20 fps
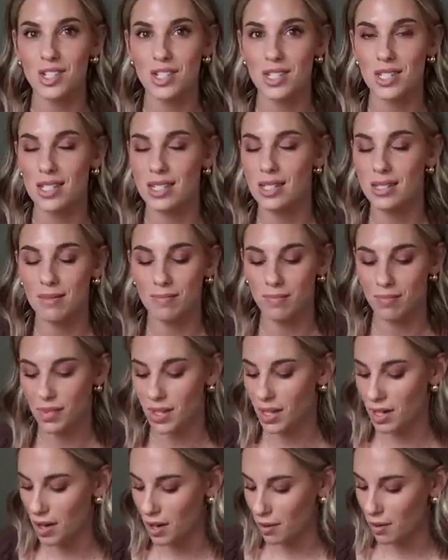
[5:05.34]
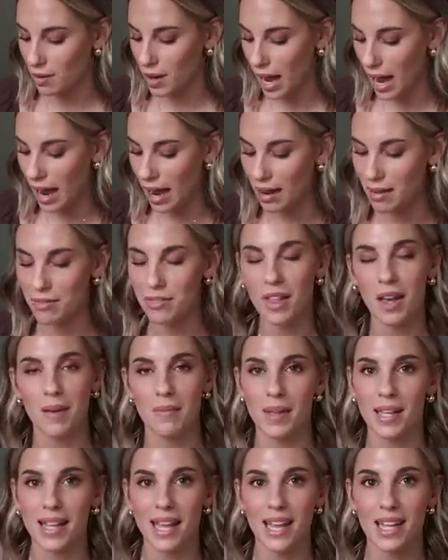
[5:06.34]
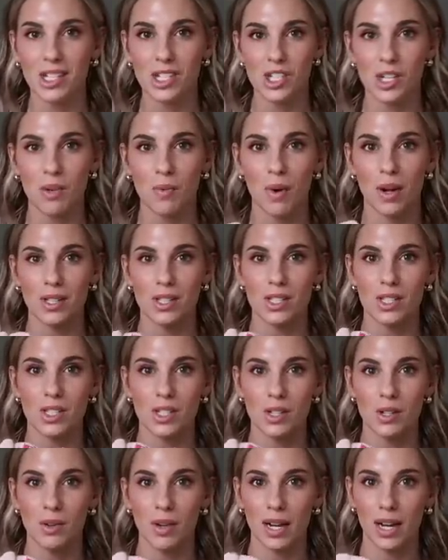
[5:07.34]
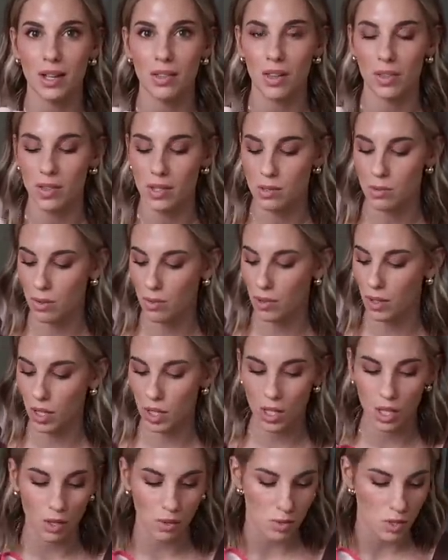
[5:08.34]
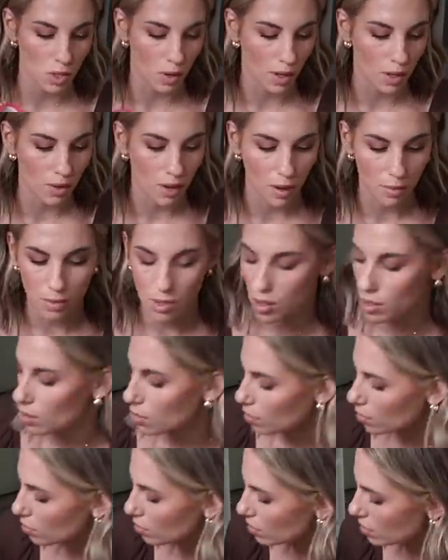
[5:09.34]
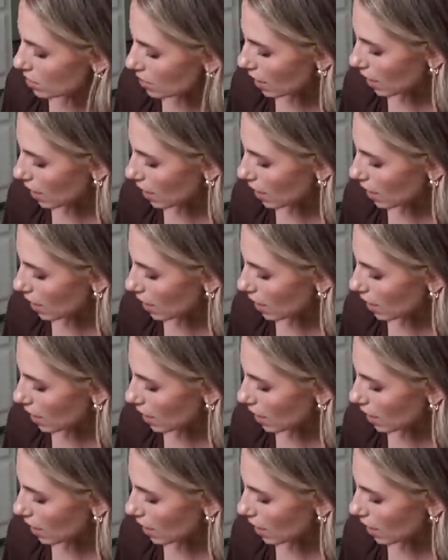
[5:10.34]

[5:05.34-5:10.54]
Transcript: just, you know, have them in case she wants to. And I thought these were really cute. So I grabbed those.